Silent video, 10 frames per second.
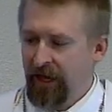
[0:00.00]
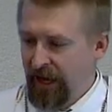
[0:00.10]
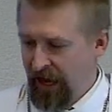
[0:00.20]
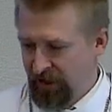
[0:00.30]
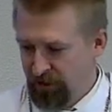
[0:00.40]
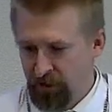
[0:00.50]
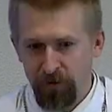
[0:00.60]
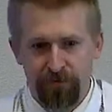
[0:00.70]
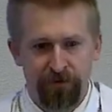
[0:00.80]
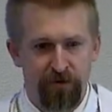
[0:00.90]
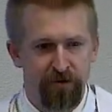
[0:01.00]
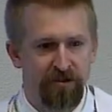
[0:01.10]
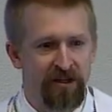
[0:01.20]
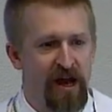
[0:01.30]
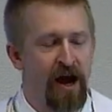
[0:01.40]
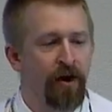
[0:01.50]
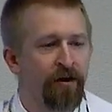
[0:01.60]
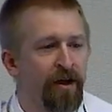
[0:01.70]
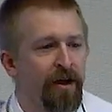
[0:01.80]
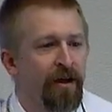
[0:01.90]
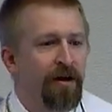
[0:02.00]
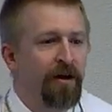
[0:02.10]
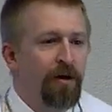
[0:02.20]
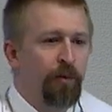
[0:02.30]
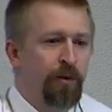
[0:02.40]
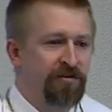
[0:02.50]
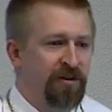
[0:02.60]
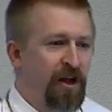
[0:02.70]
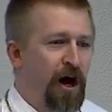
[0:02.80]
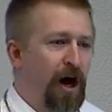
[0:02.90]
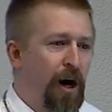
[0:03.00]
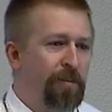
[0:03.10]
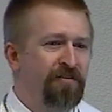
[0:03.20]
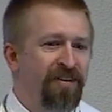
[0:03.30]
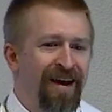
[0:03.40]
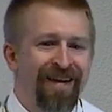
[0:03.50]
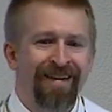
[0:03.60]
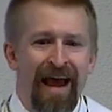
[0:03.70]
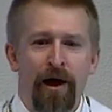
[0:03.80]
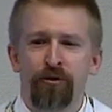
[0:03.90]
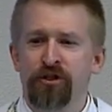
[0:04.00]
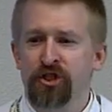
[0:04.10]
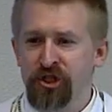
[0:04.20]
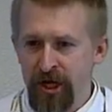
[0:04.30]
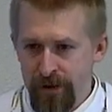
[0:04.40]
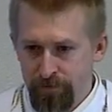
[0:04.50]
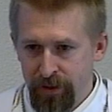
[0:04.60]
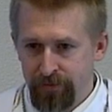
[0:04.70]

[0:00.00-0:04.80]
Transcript: and a little further down was an upside down sheep.